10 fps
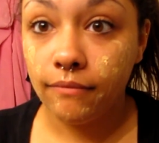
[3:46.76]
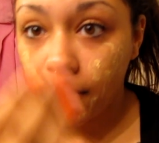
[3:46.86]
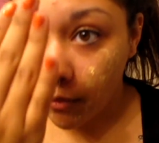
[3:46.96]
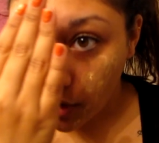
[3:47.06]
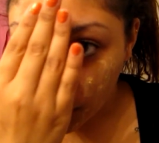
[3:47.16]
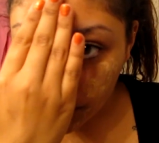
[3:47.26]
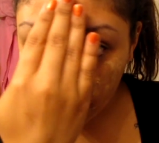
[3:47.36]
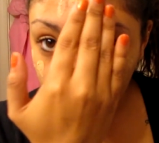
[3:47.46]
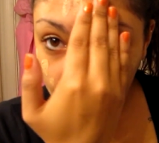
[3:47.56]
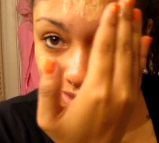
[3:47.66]
I washed
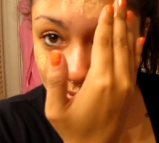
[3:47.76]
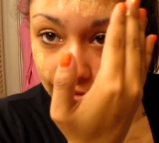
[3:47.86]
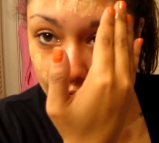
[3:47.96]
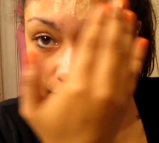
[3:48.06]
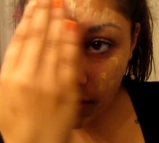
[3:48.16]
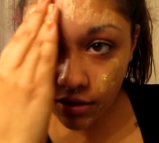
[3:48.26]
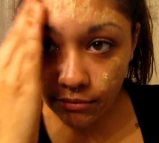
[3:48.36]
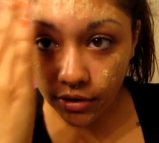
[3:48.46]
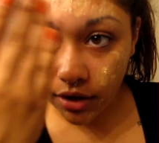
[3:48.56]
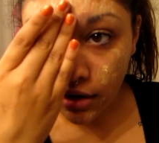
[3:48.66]
my hands before this. I'm
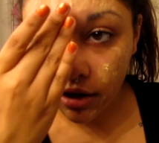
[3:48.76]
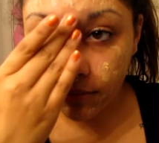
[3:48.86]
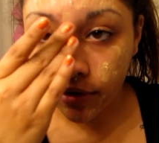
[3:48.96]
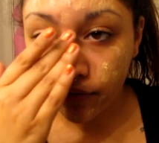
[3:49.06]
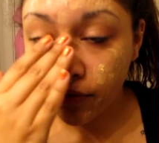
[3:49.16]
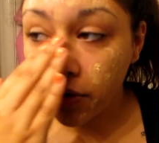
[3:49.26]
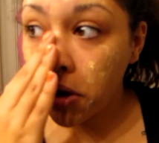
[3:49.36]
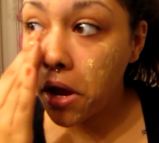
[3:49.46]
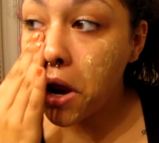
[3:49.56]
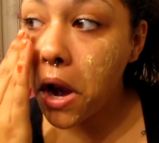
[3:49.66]
breaking out my
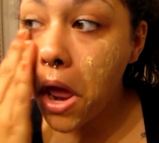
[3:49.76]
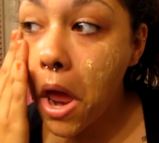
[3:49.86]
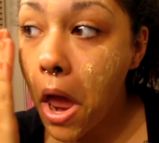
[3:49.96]
forehead.